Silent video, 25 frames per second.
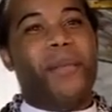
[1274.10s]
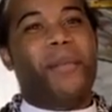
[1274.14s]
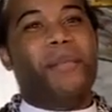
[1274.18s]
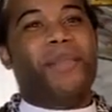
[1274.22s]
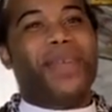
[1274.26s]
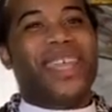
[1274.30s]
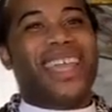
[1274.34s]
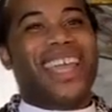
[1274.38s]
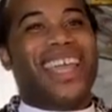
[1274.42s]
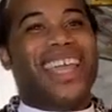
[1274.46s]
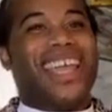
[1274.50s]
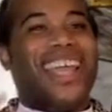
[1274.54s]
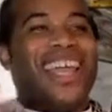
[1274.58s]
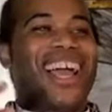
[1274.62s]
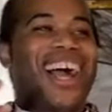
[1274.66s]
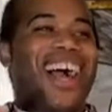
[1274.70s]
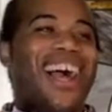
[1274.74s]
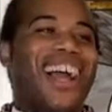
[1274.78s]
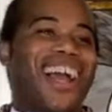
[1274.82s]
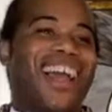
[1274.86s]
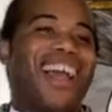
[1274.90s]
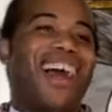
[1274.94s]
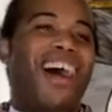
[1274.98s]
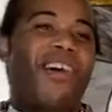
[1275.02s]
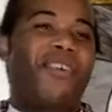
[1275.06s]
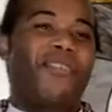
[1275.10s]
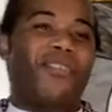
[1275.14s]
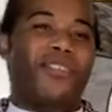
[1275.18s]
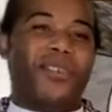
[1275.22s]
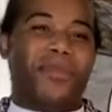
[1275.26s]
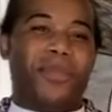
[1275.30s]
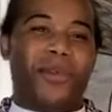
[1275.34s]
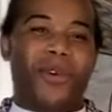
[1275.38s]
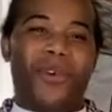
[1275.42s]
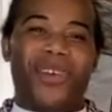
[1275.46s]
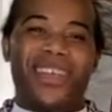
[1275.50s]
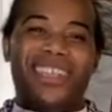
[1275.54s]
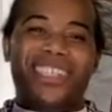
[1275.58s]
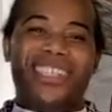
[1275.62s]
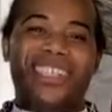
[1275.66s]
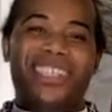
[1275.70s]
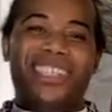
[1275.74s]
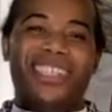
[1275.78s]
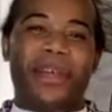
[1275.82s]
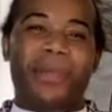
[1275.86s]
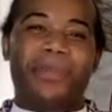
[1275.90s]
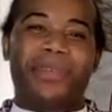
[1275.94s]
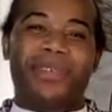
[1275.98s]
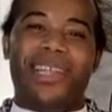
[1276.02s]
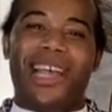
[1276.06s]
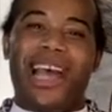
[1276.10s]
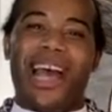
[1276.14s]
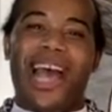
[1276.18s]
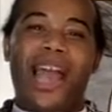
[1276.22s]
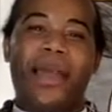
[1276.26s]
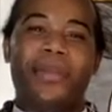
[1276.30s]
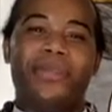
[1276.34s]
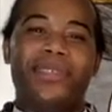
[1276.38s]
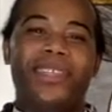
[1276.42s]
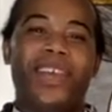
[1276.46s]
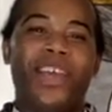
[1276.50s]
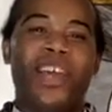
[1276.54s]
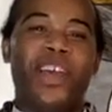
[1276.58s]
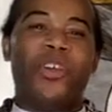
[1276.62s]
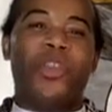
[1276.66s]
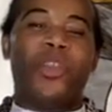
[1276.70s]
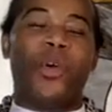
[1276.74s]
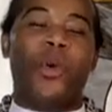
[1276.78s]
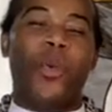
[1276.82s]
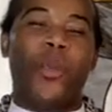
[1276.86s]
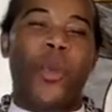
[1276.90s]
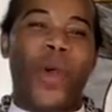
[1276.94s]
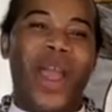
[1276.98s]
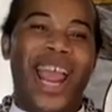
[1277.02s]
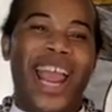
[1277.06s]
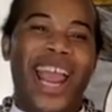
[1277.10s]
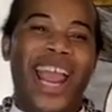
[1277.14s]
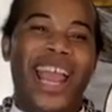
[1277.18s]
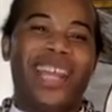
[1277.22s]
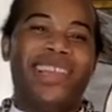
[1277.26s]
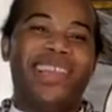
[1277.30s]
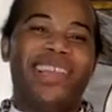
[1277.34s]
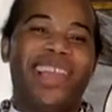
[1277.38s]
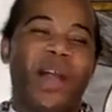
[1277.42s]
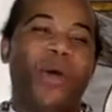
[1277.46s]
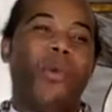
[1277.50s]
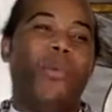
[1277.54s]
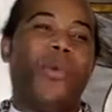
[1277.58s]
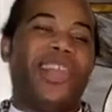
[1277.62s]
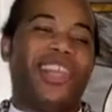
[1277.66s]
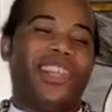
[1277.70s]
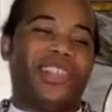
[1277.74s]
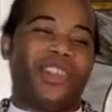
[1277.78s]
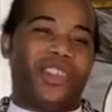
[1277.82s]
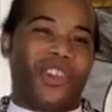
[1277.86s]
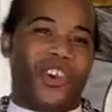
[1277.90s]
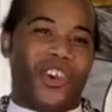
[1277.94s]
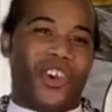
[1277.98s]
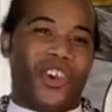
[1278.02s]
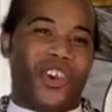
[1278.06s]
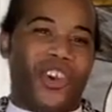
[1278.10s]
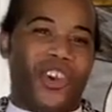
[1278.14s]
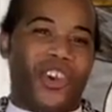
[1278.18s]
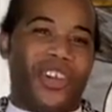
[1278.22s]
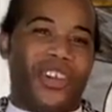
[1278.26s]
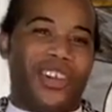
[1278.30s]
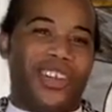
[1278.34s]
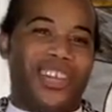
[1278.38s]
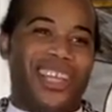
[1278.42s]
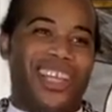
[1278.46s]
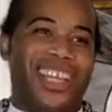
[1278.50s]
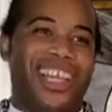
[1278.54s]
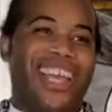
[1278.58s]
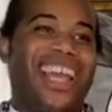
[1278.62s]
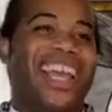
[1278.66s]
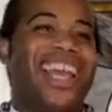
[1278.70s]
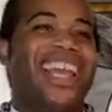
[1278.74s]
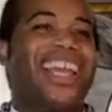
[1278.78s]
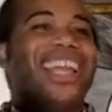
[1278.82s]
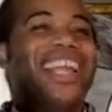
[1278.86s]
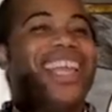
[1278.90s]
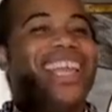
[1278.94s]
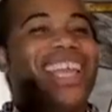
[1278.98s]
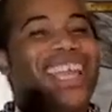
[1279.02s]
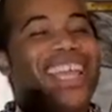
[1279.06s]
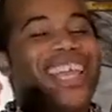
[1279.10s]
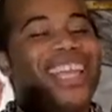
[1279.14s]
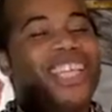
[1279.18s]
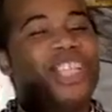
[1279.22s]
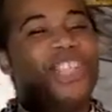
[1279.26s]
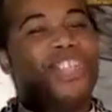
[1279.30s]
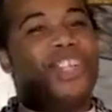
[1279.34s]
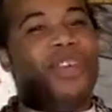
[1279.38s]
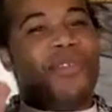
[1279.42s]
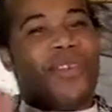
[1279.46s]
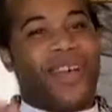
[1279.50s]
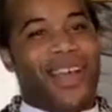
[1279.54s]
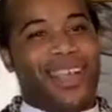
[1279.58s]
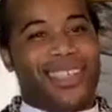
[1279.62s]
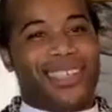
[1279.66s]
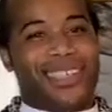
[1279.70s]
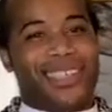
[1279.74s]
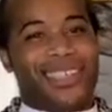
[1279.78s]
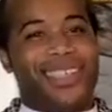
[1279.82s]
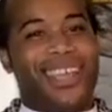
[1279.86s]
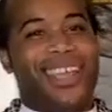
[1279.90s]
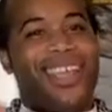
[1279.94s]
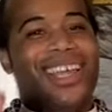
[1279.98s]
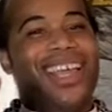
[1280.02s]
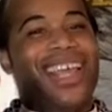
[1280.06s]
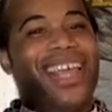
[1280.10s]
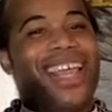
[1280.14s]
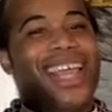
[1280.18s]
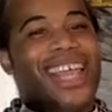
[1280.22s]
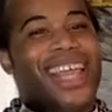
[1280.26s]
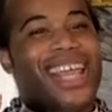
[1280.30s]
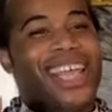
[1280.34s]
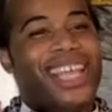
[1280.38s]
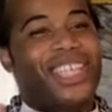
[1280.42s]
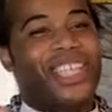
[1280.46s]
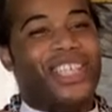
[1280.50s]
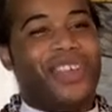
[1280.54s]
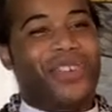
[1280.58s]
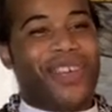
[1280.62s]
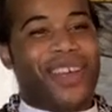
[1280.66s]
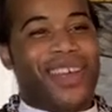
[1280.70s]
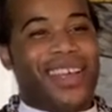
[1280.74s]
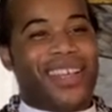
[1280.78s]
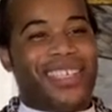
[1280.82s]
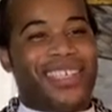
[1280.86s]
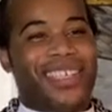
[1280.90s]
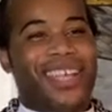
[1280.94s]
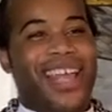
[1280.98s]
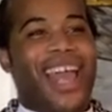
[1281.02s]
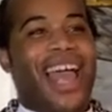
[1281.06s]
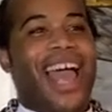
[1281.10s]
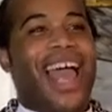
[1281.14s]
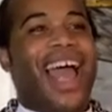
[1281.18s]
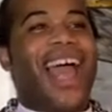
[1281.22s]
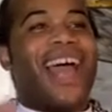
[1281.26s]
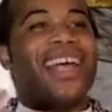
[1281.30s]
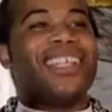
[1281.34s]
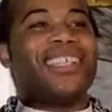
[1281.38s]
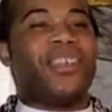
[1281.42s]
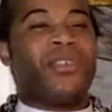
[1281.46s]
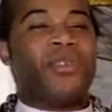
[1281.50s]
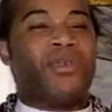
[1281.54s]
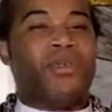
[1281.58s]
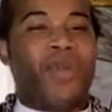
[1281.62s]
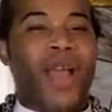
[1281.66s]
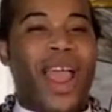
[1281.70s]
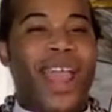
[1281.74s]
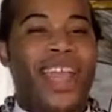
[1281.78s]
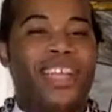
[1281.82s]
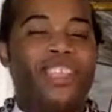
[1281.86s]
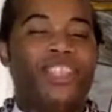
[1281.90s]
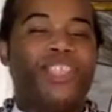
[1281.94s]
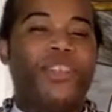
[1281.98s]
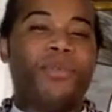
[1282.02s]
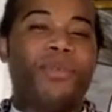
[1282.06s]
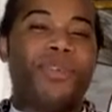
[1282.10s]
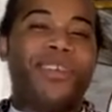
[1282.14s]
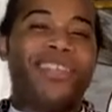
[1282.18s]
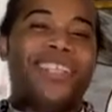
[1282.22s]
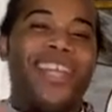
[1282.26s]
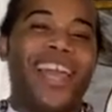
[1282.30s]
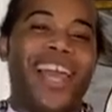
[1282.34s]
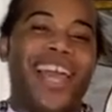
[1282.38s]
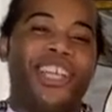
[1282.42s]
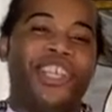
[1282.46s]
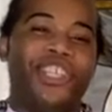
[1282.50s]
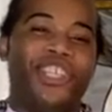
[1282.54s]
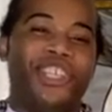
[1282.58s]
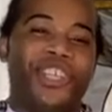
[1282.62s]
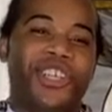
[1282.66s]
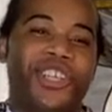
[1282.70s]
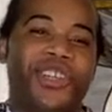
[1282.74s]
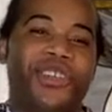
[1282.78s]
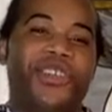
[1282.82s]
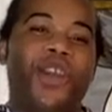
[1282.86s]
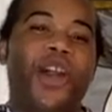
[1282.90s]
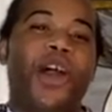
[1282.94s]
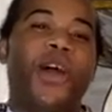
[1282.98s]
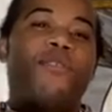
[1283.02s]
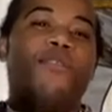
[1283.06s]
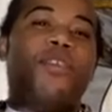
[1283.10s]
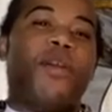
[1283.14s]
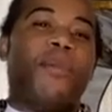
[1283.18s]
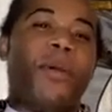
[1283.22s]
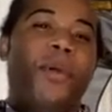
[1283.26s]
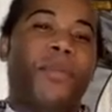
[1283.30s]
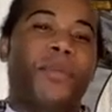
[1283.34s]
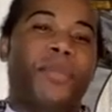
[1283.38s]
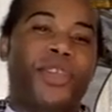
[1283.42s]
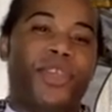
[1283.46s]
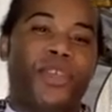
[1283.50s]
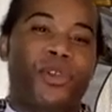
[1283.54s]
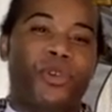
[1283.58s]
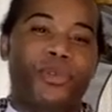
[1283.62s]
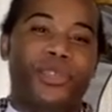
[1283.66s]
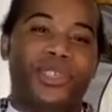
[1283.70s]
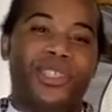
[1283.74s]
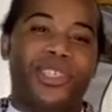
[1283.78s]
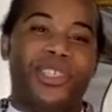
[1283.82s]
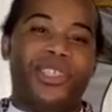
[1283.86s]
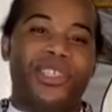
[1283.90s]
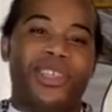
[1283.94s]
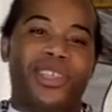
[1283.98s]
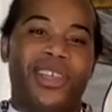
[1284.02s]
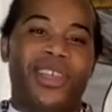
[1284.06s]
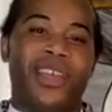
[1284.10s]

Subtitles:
Being uncomfortable is sometimes the way that we learn. Each of us has a right to protection from abuse,